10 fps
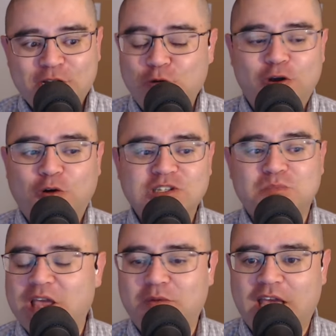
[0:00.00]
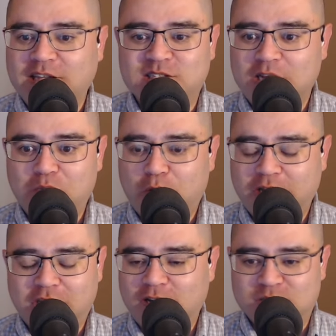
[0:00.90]
who knows maybe at some
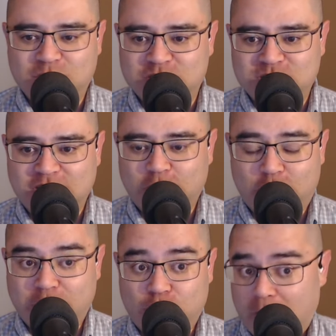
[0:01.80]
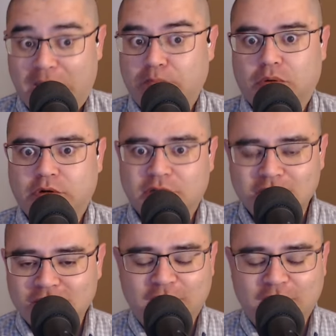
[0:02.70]
point it got switched to stereo and remembered